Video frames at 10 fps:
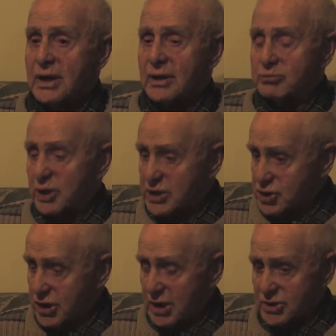and Bud
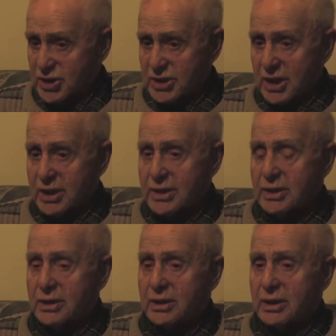Chance and I
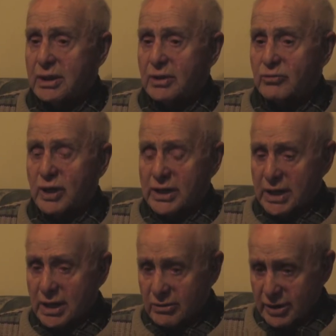went
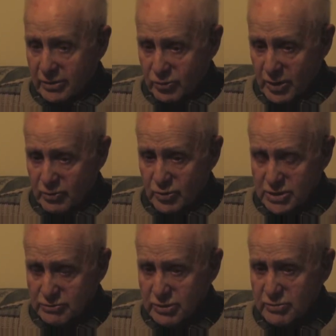down in where it
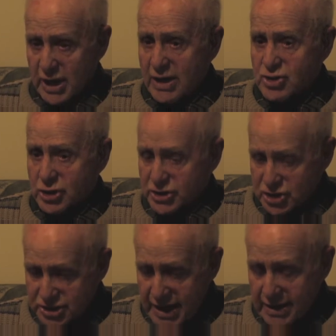was, and we were actually
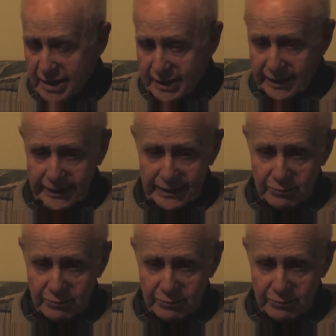standing in the